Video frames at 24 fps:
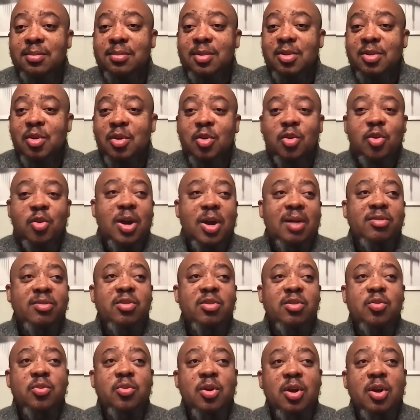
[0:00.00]
So you don't have
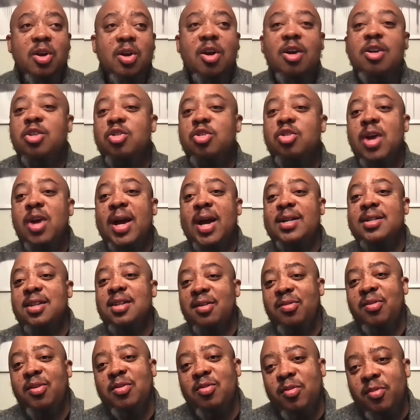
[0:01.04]
to contract
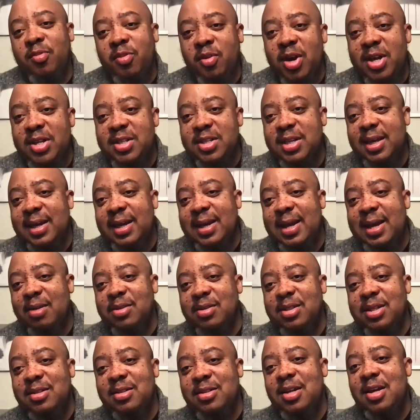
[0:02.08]
for forensic
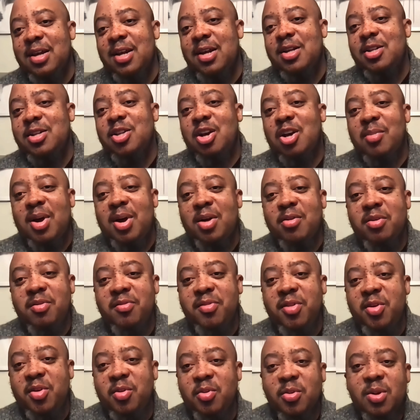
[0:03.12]
accountants to come and
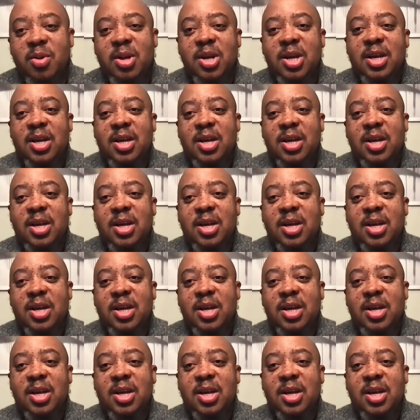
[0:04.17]
review